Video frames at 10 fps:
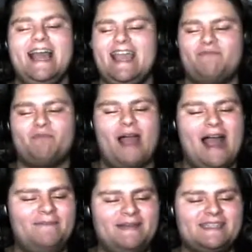if
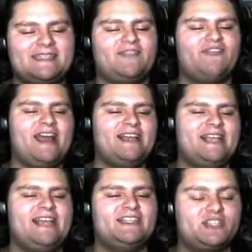Brad misses the phrase
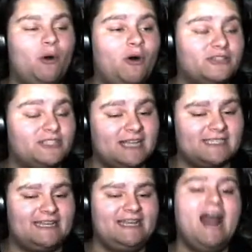and Joel
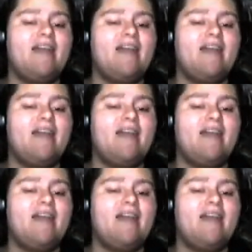doesn't,